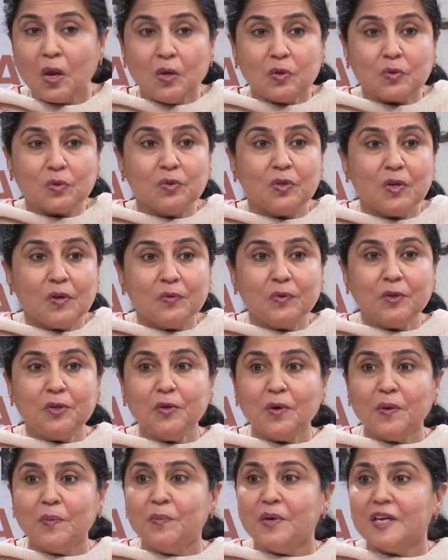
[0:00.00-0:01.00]
So therefore
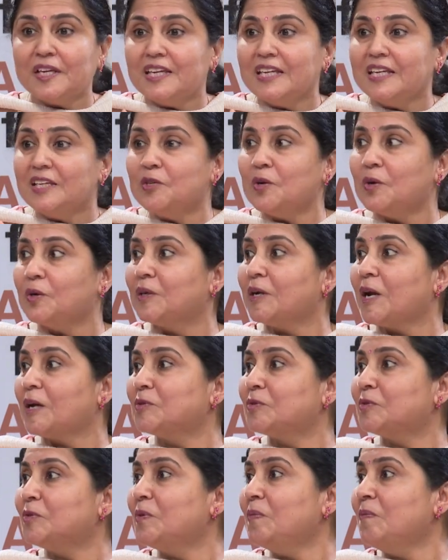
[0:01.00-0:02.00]
you are making your
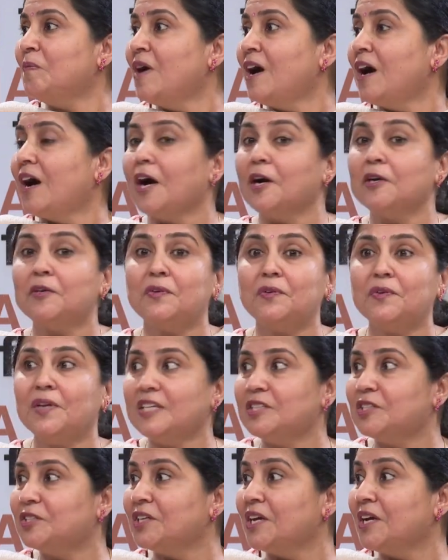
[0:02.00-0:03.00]
classroom a
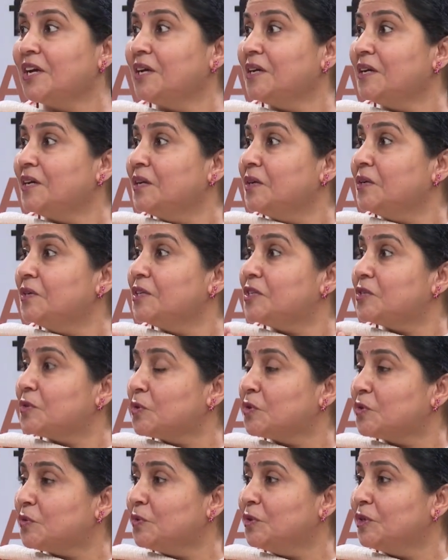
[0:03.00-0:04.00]
rich,
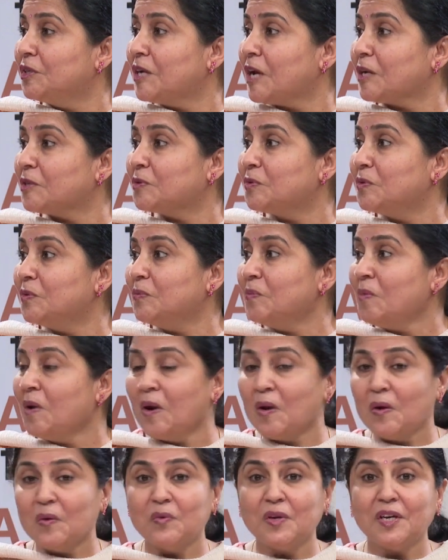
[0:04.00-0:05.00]
resourceful classroom
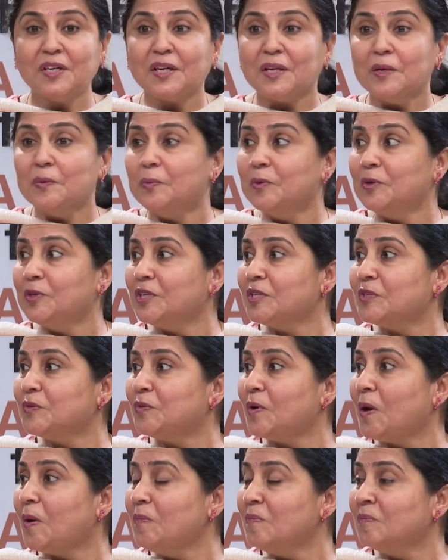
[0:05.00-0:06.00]
where input is
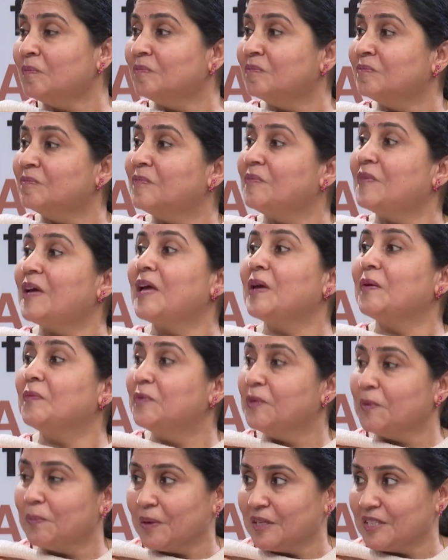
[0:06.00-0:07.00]
from
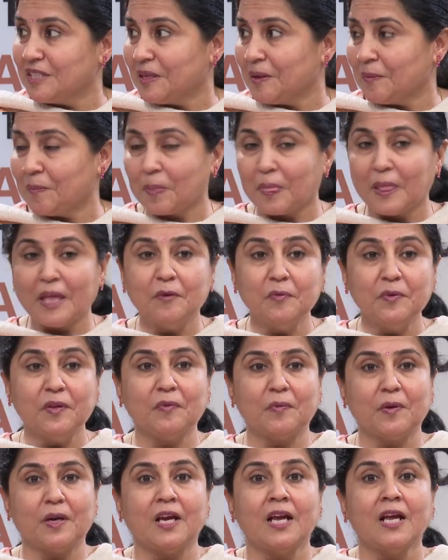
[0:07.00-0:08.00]
everybody, yeah,
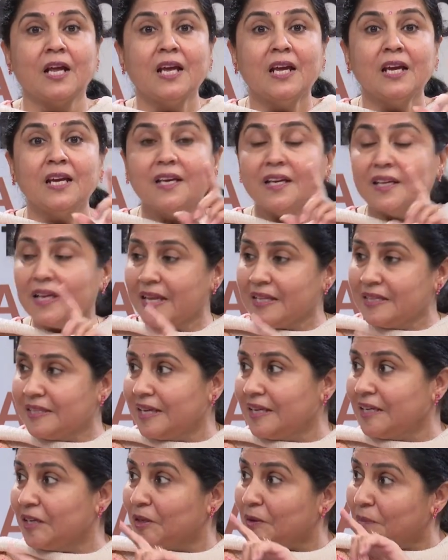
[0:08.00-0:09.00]
everywhere. And
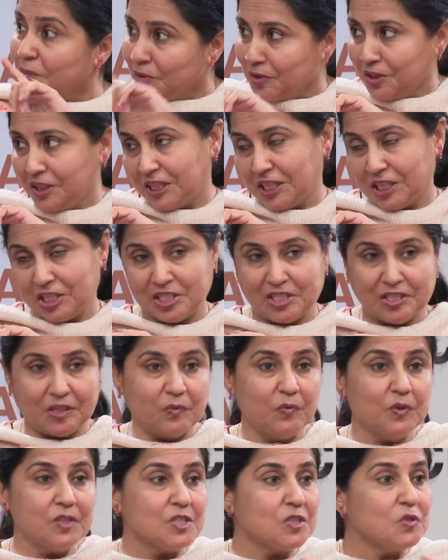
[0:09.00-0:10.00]
then
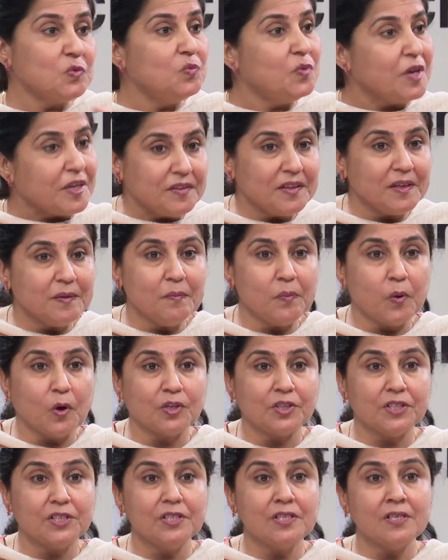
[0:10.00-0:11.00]
communicational, which is very
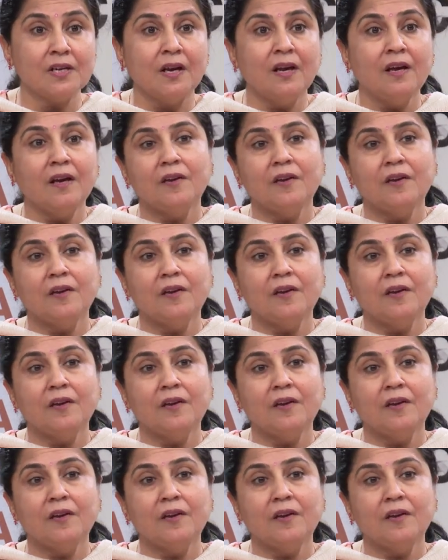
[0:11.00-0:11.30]
important.